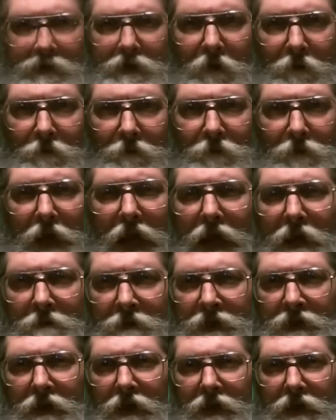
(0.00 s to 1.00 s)
You fleg
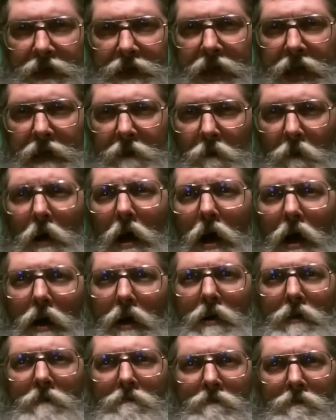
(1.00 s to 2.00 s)
him until he can't
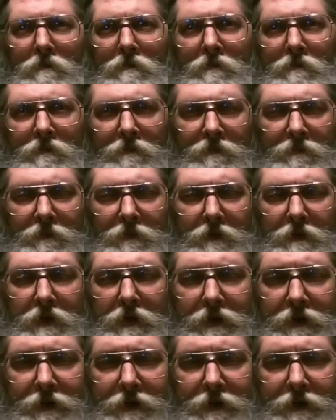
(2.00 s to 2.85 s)
walk. and